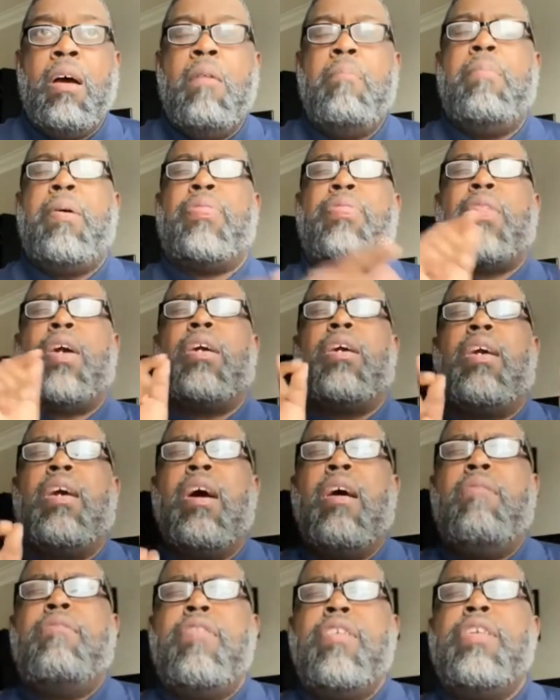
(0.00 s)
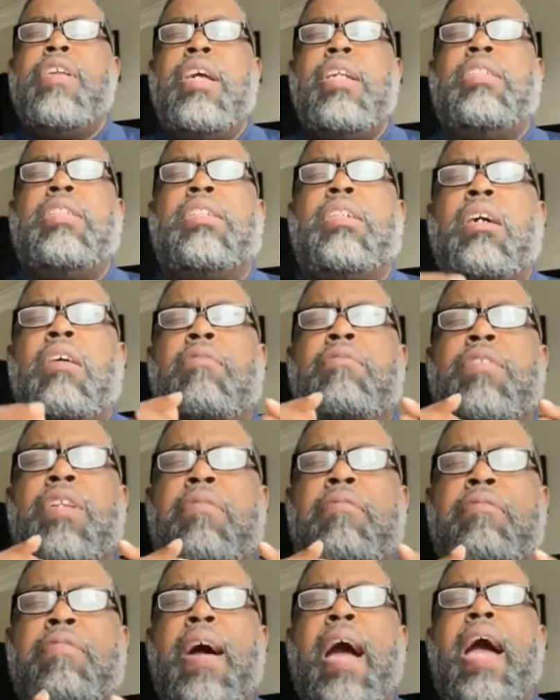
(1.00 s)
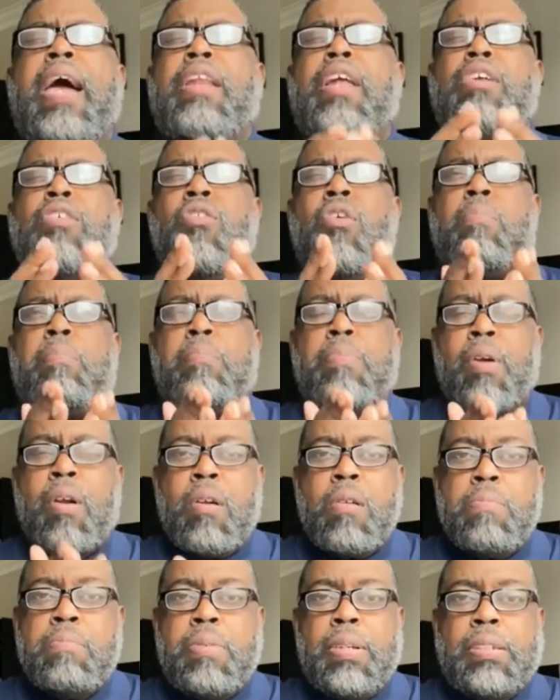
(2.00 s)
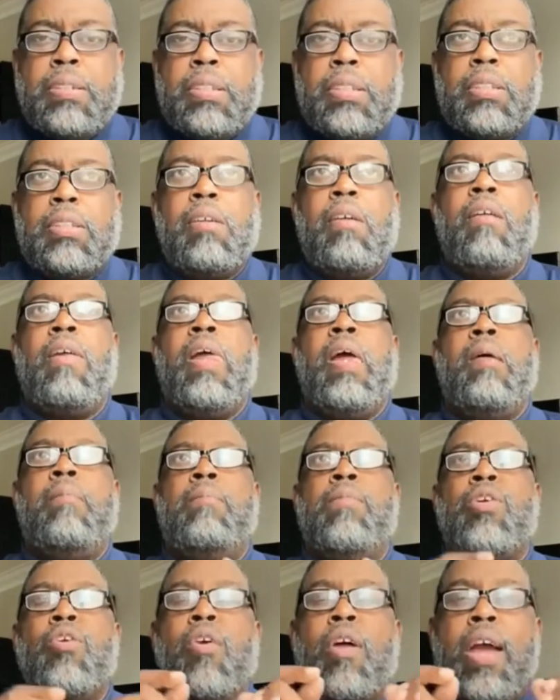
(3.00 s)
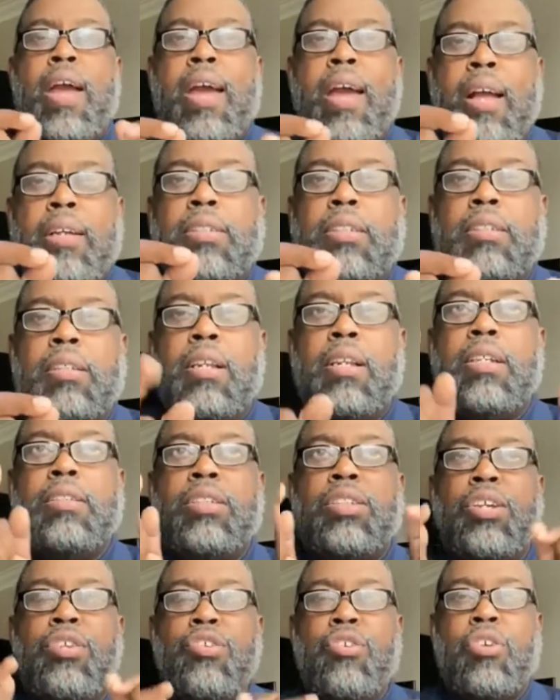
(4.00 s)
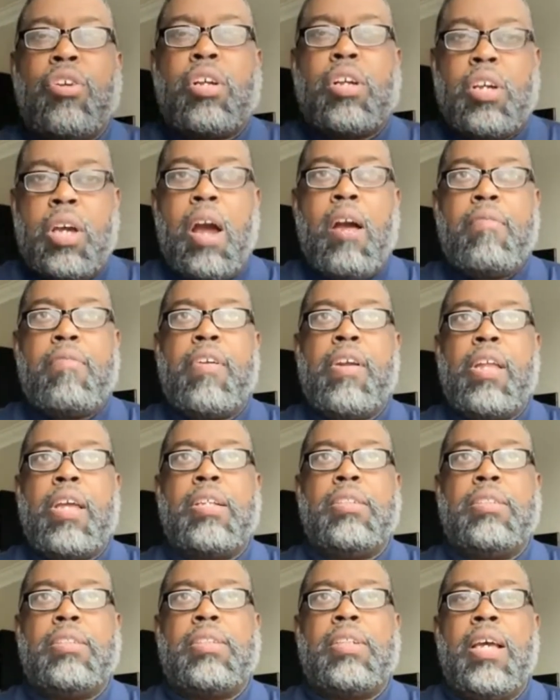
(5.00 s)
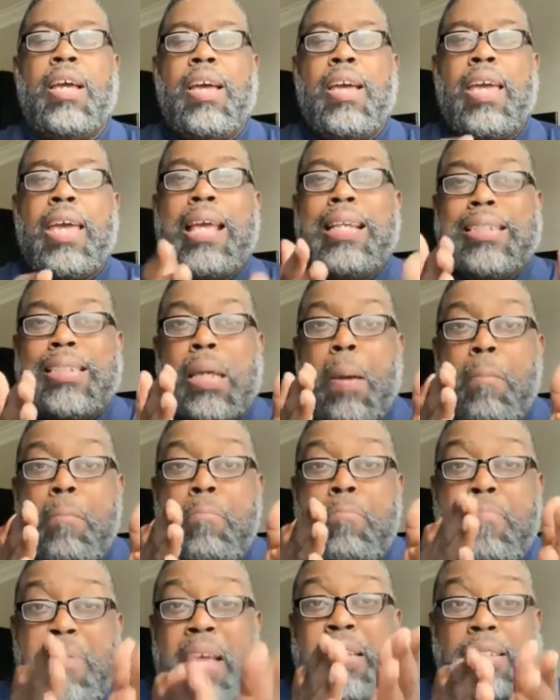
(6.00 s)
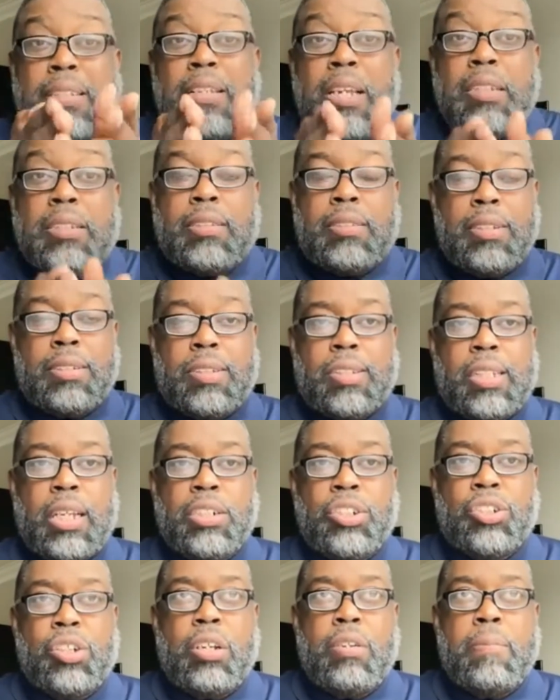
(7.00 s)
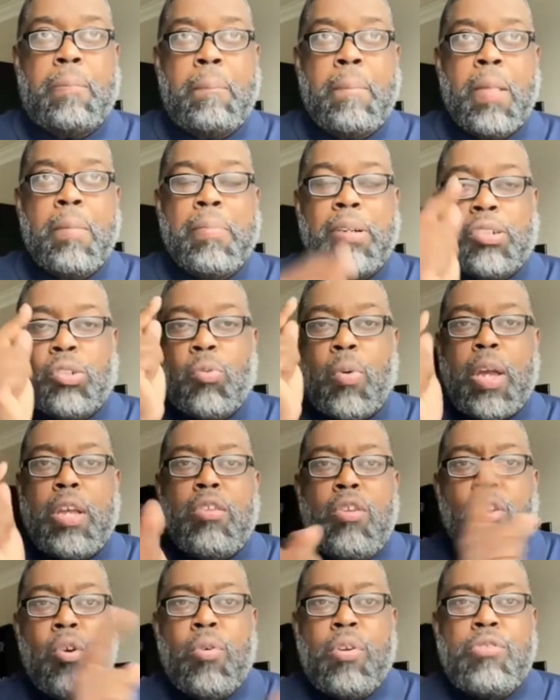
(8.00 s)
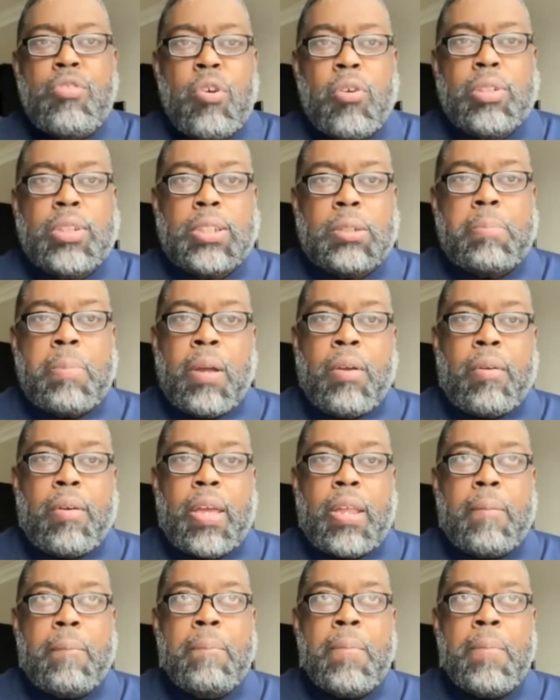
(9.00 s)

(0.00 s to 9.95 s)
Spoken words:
But the governance of defining your purpose, your excellence, and your governance is a business decision between you and your spirit.